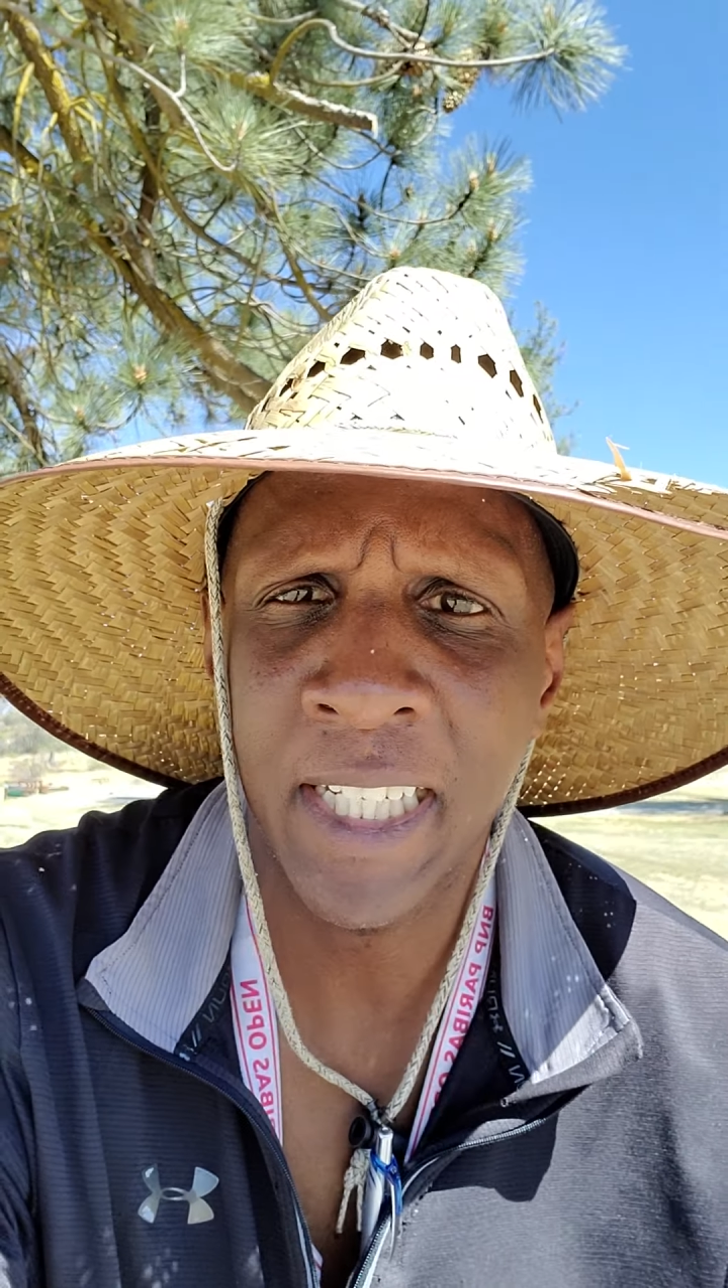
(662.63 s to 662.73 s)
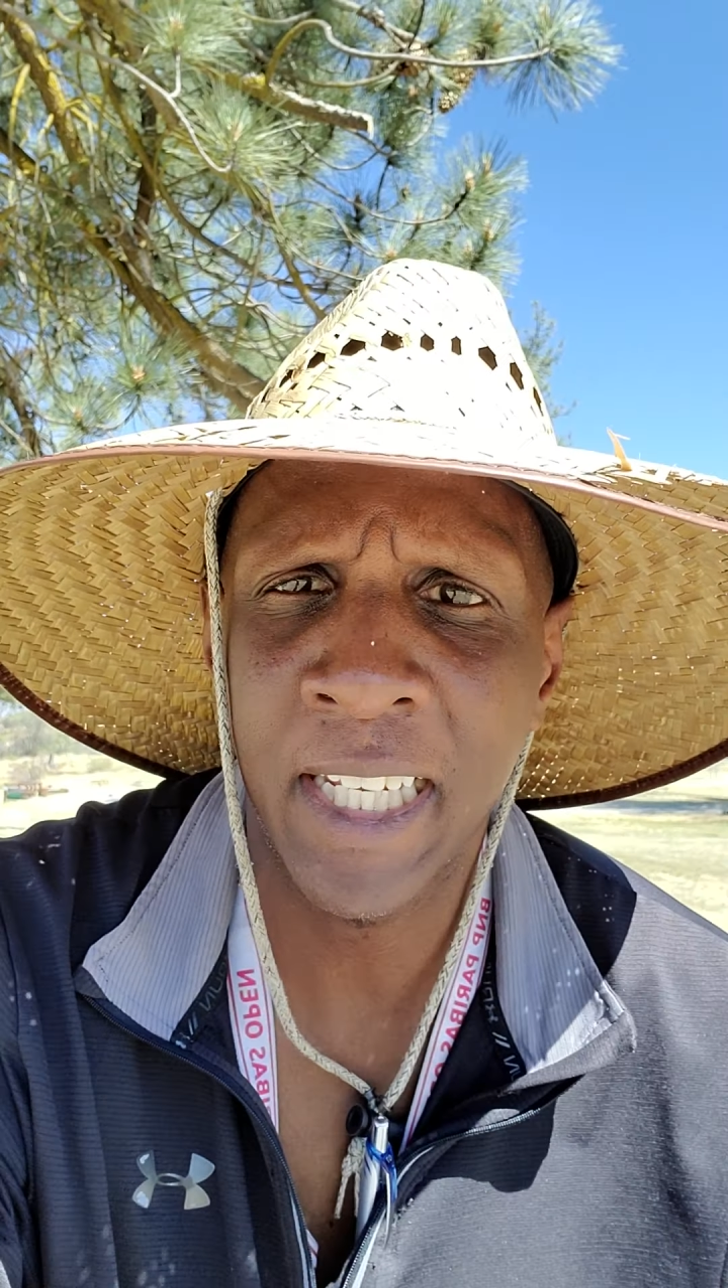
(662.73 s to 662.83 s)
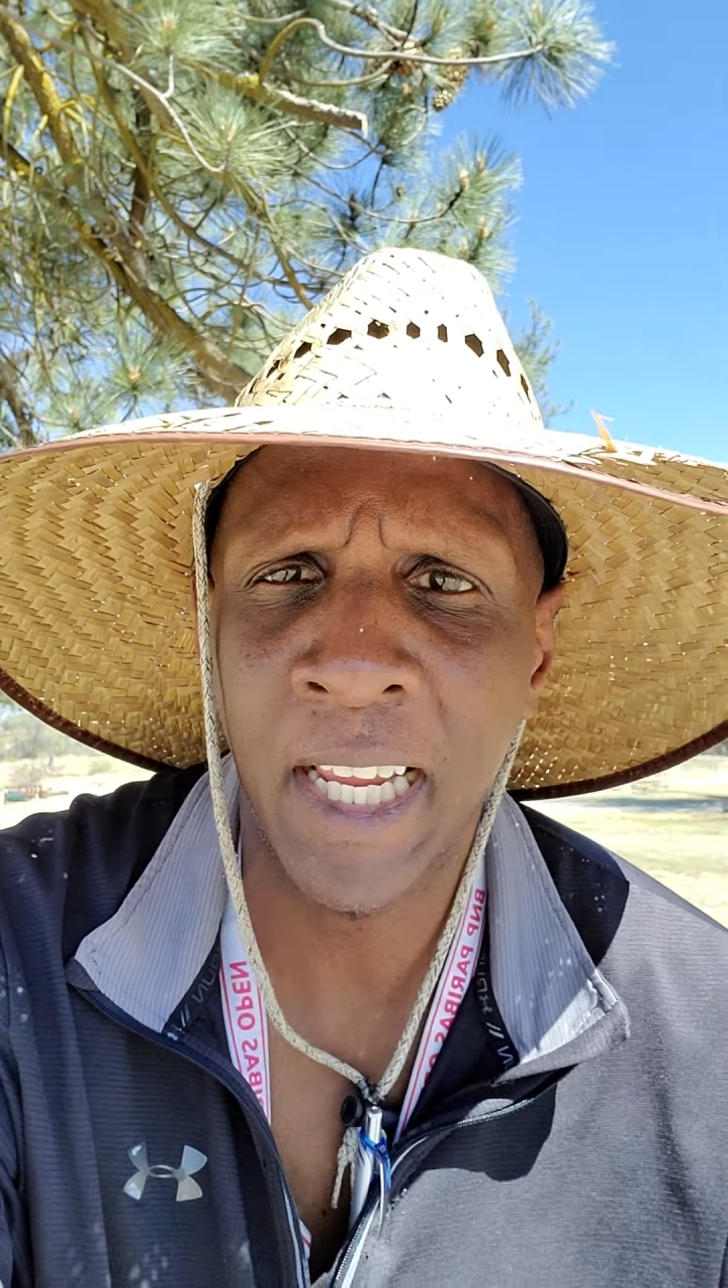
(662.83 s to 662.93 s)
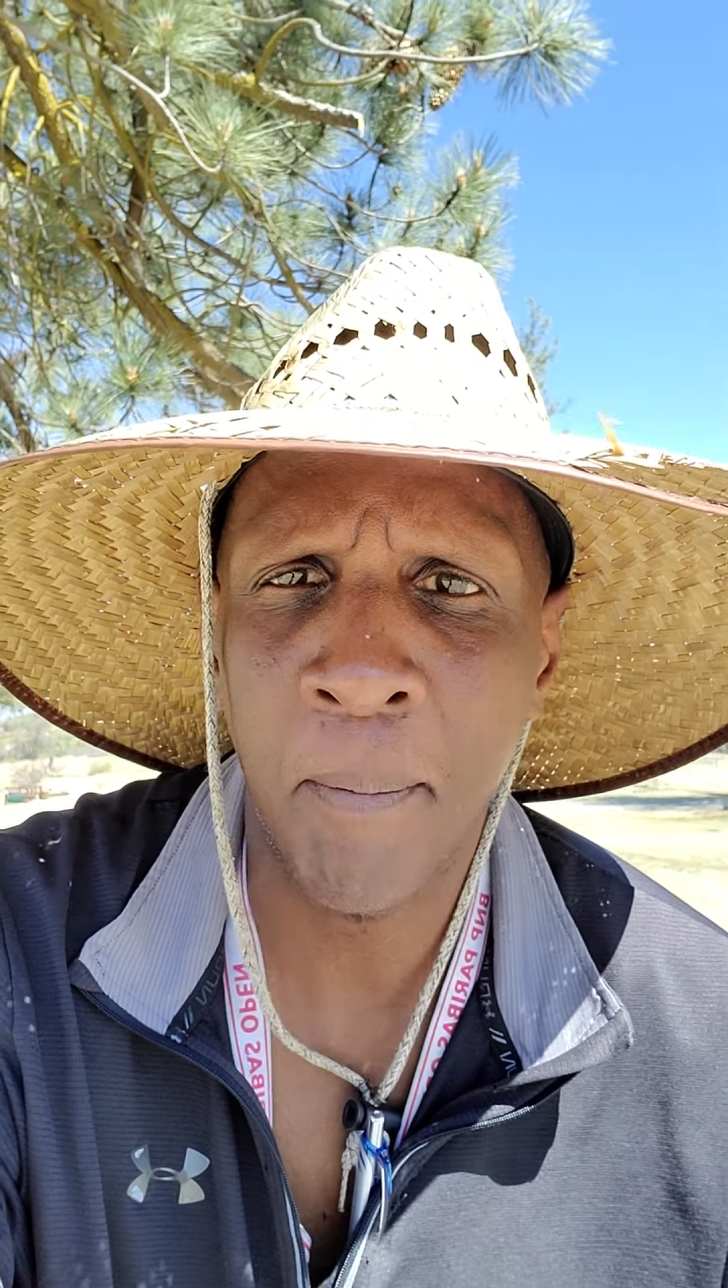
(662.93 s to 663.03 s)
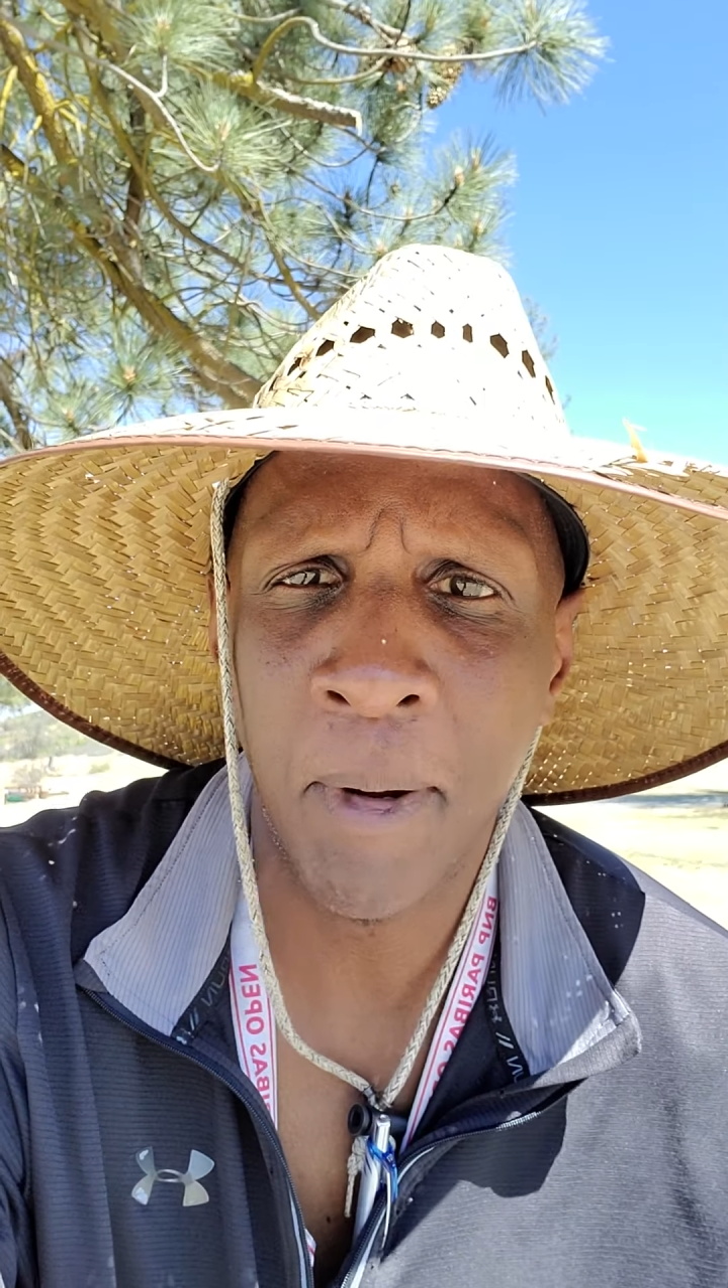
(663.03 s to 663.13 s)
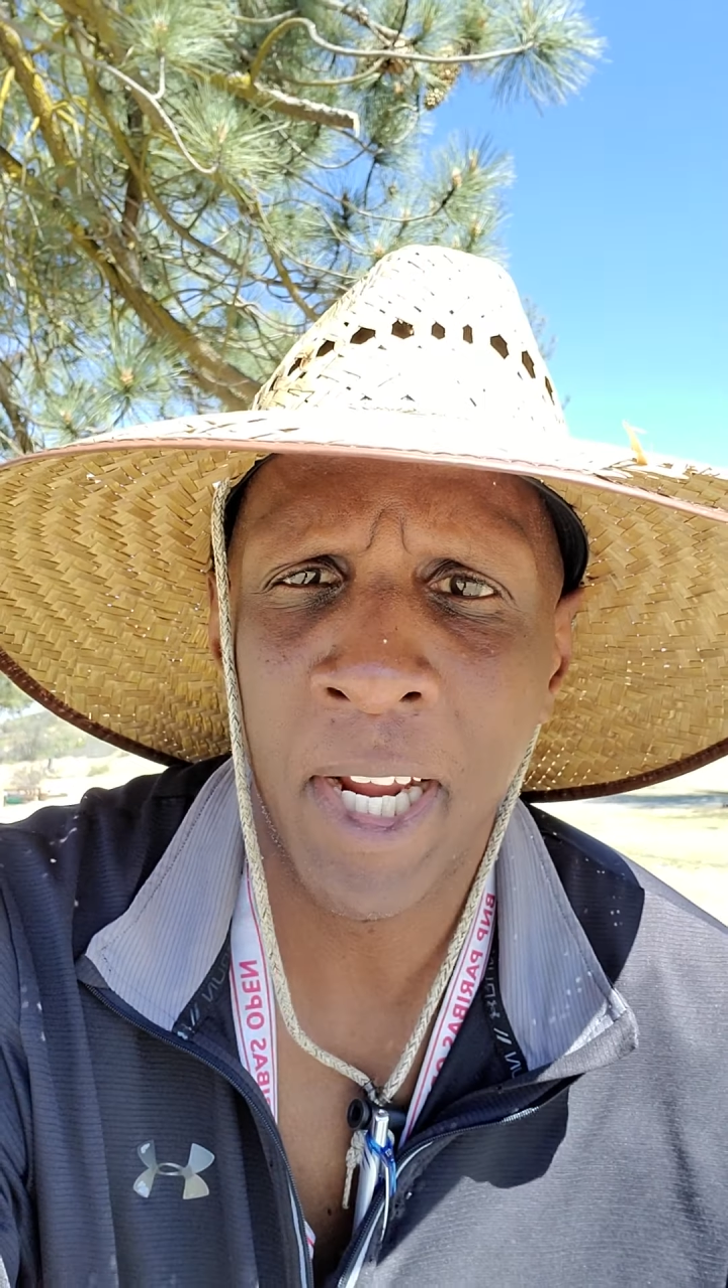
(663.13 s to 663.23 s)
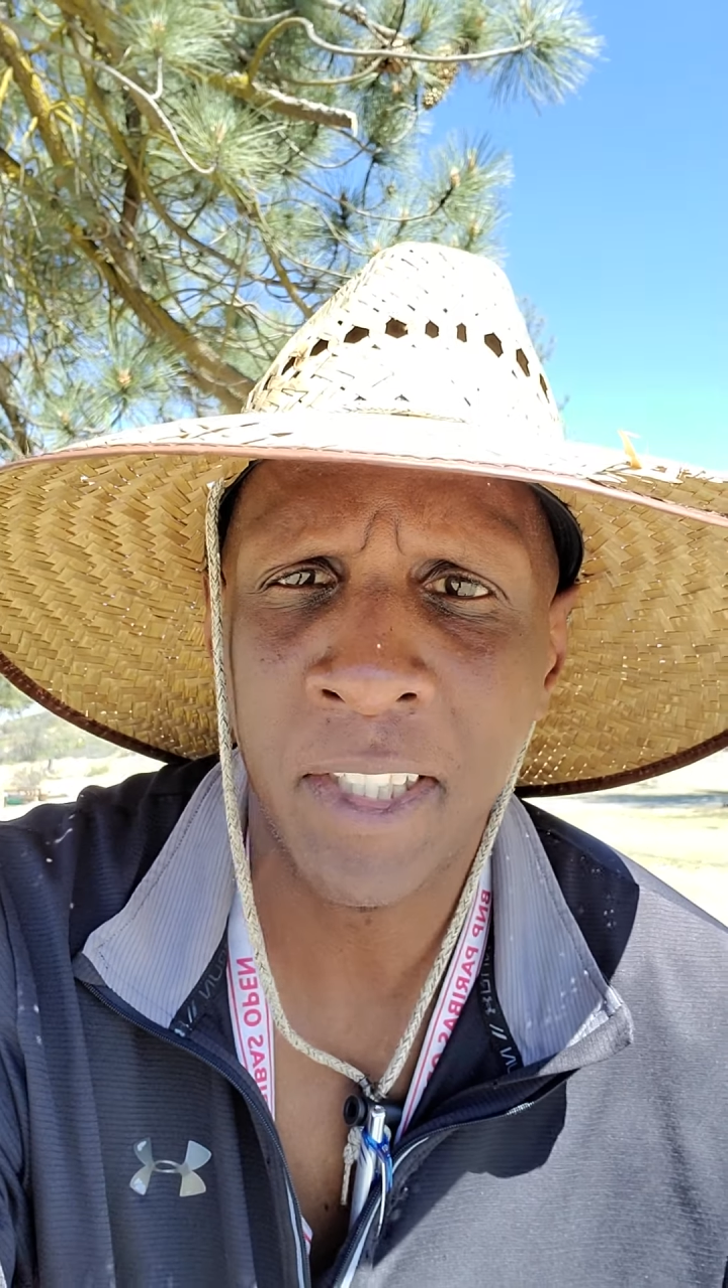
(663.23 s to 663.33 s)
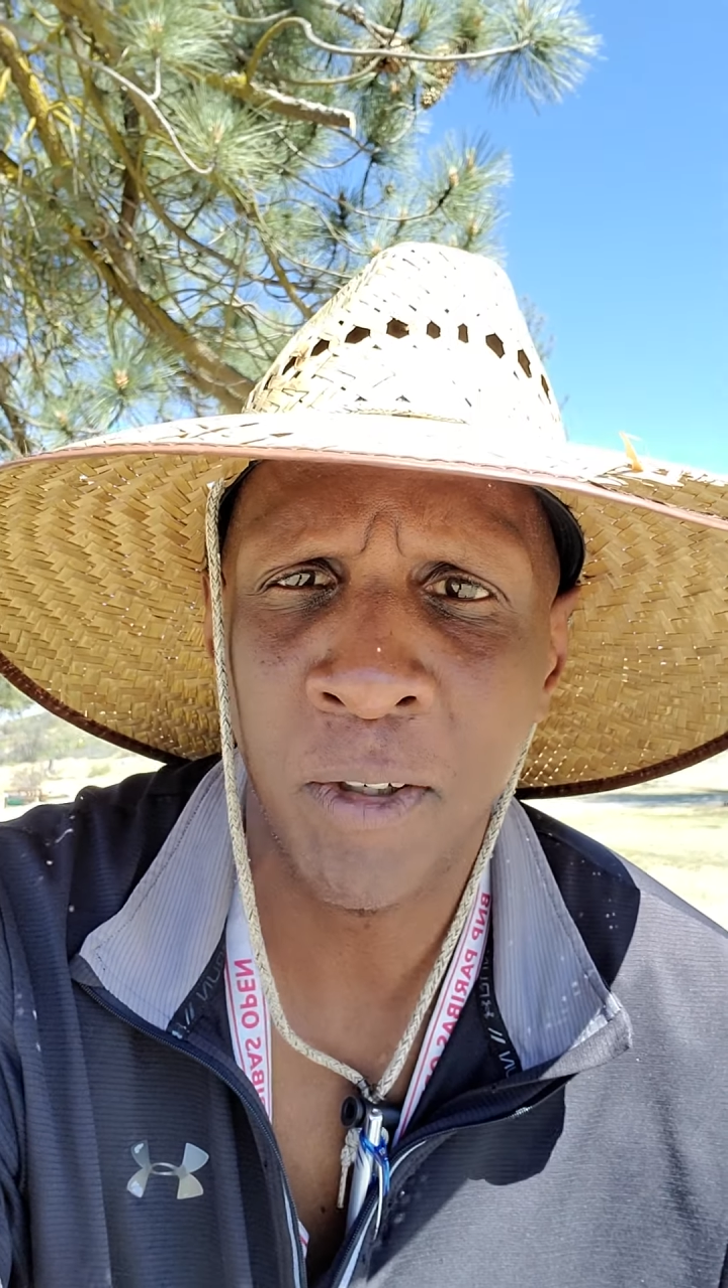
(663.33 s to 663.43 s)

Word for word: Get back